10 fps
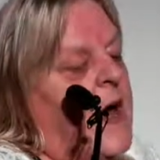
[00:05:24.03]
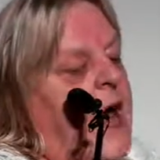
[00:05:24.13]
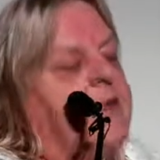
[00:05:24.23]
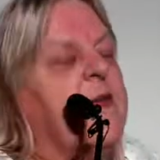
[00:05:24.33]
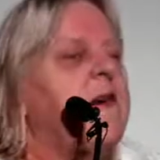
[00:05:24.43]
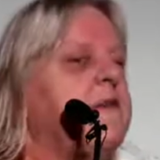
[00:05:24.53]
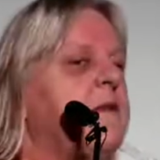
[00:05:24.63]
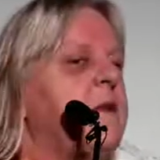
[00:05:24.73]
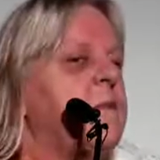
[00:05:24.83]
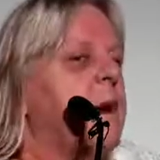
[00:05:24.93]
And these
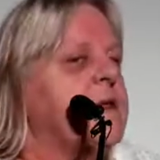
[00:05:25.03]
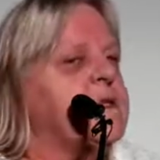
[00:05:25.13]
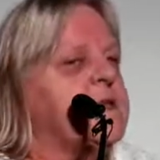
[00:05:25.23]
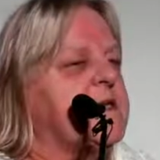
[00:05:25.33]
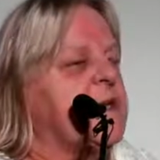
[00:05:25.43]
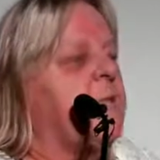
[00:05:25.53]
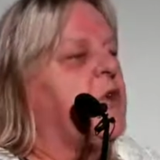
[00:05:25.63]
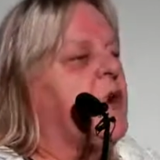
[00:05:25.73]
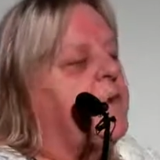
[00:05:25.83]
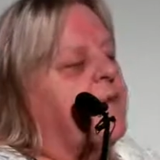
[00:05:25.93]
are the ones that
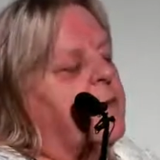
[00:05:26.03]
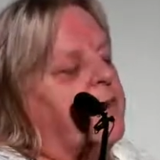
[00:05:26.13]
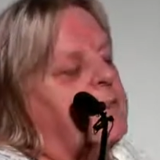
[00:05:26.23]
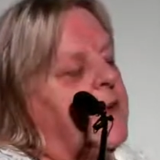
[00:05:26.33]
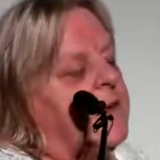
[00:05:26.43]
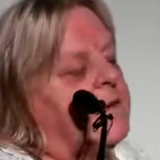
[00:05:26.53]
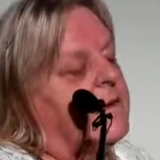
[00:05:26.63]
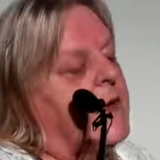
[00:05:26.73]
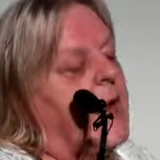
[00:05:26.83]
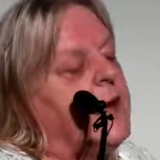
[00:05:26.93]
sometimes we miss.
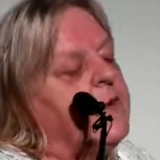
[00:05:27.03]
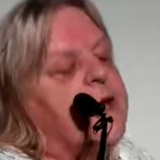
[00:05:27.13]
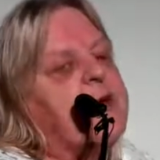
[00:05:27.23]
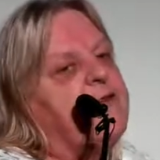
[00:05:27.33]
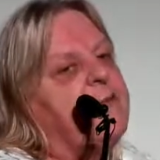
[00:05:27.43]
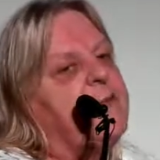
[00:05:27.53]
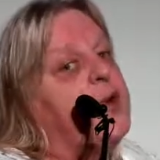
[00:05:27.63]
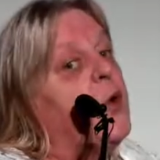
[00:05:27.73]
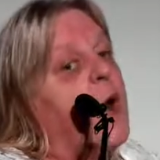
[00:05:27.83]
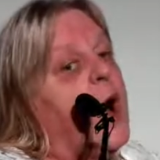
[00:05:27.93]
Clarity of
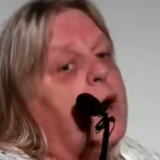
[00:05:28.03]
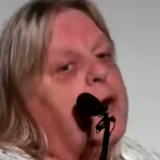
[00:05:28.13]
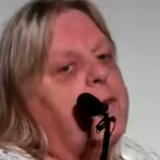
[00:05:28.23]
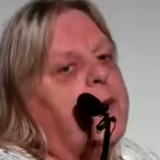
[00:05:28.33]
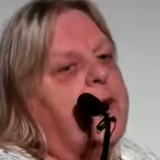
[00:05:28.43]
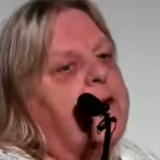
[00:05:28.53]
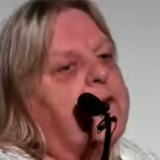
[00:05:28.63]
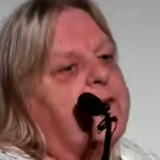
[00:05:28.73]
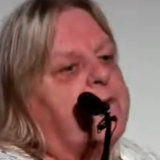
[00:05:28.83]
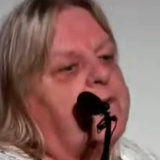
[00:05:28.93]
your own
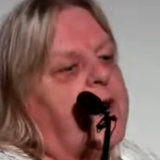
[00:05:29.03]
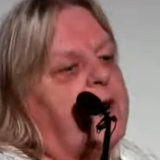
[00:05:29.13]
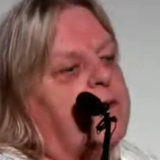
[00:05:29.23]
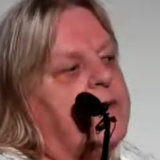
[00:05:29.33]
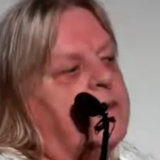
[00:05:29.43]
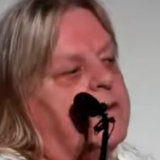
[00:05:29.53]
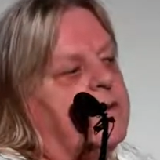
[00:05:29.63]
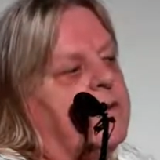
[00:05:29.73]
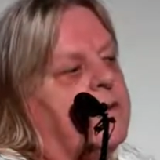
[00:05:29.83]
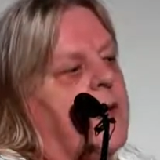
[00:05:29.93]
beliefs and
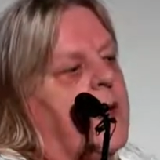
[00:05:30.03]
values.